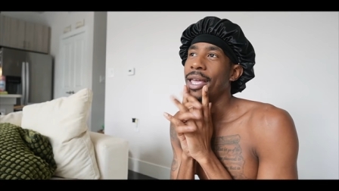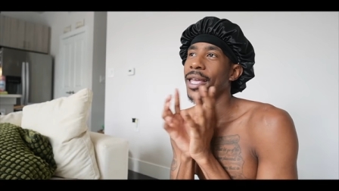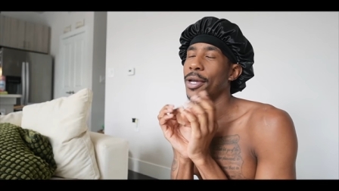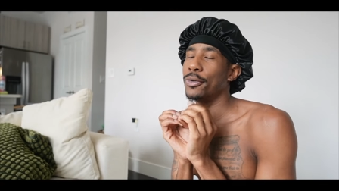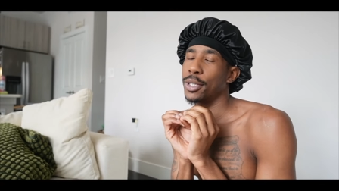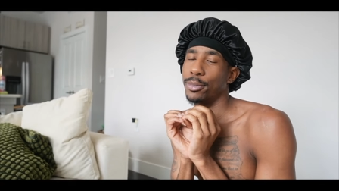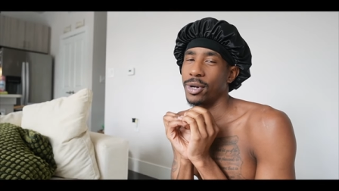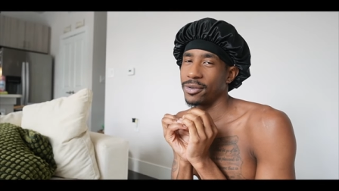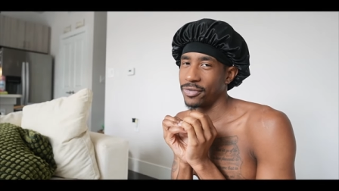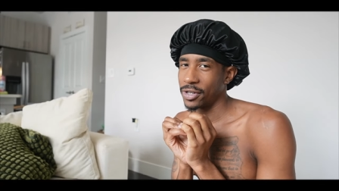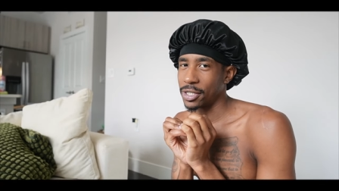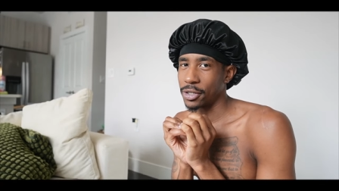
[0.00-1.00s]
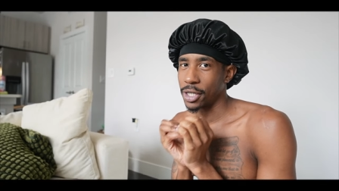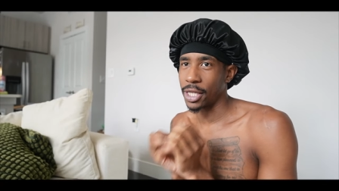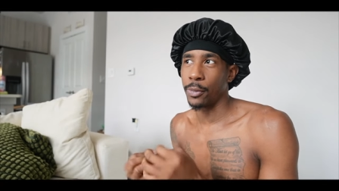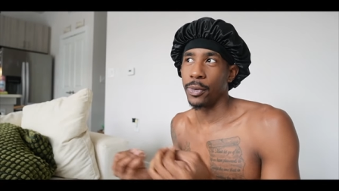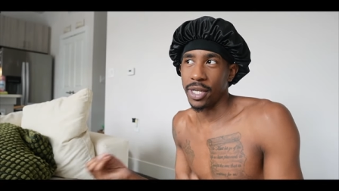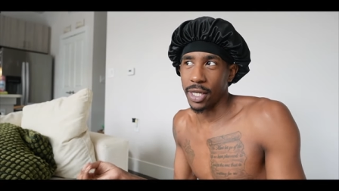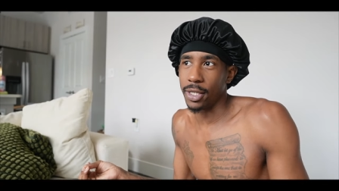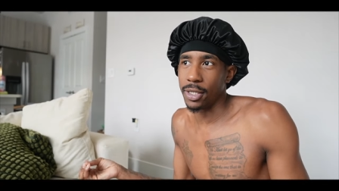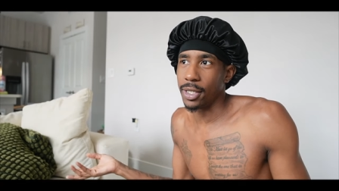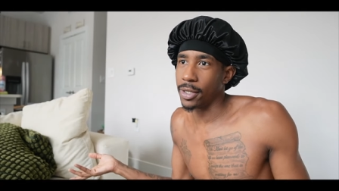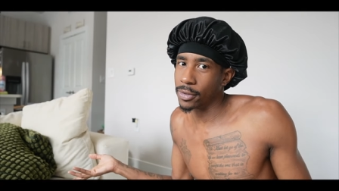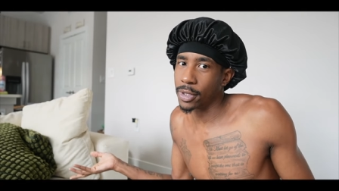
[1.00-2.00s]
it was important footage on there that we
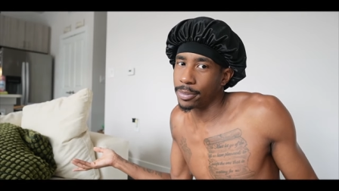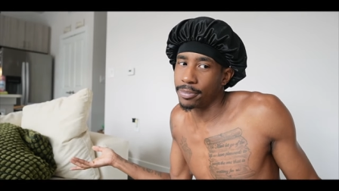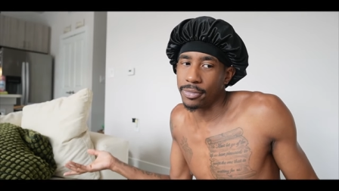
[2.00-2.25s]
need it was a